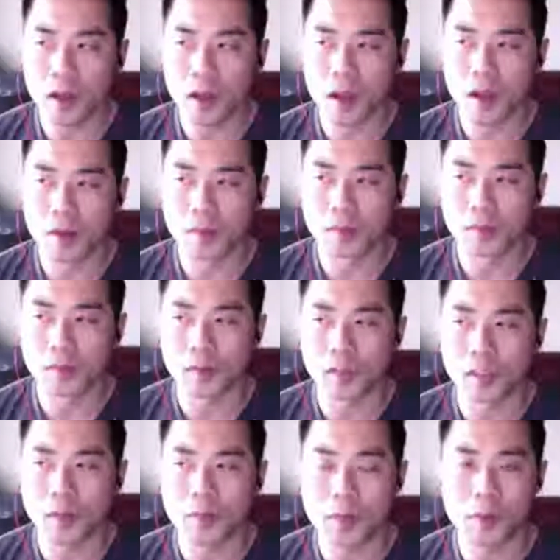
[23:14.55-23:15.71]

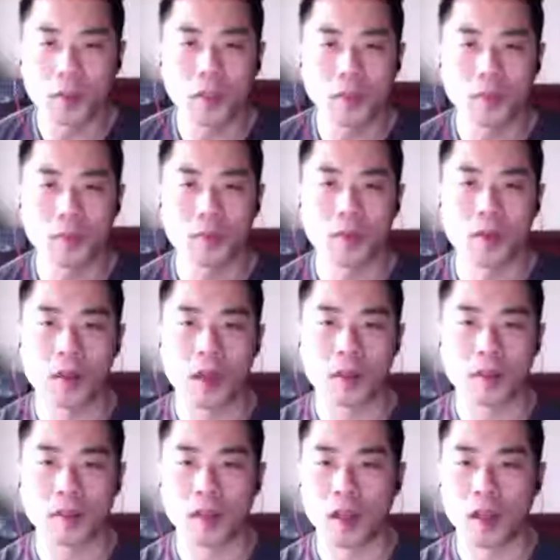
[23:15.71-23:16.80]
some people that